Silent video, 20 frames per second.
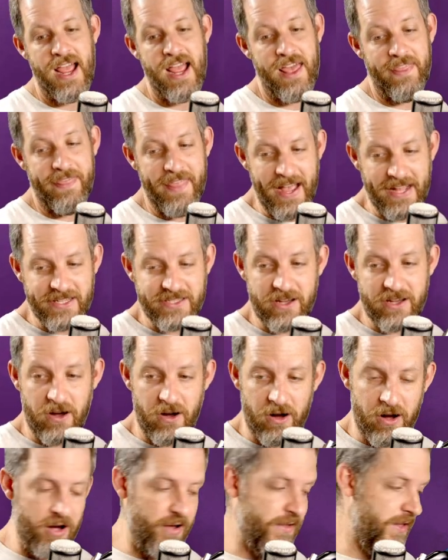And that's
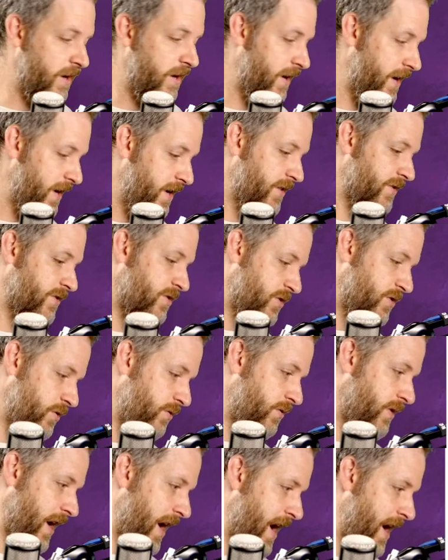all there is
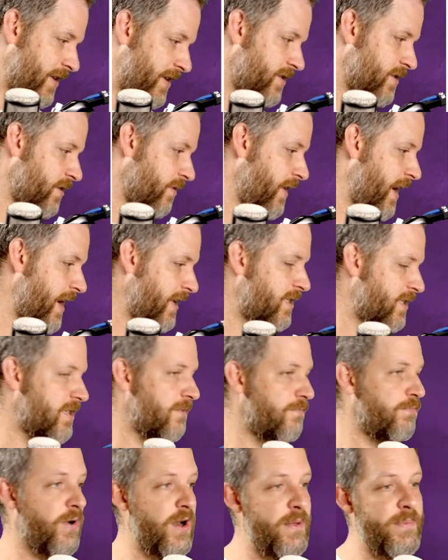to that. So that's
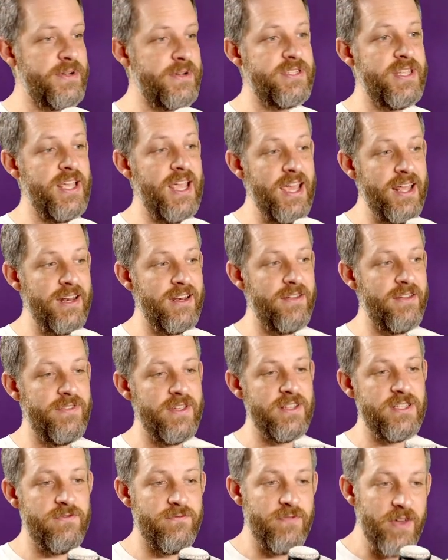pretty much the end of
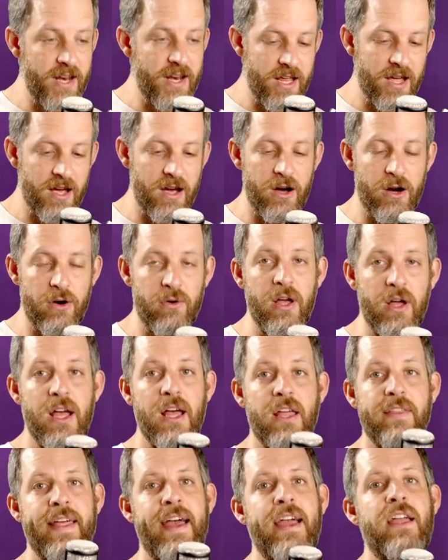this video.
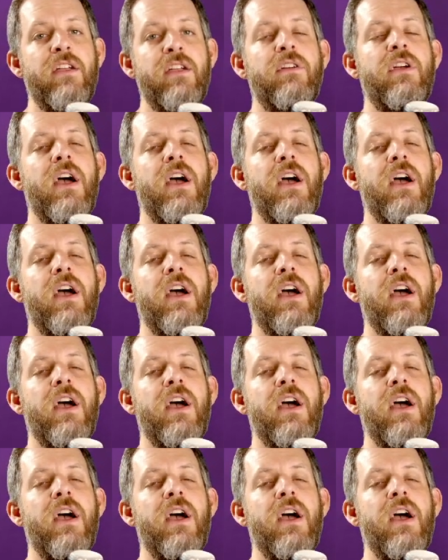Thank you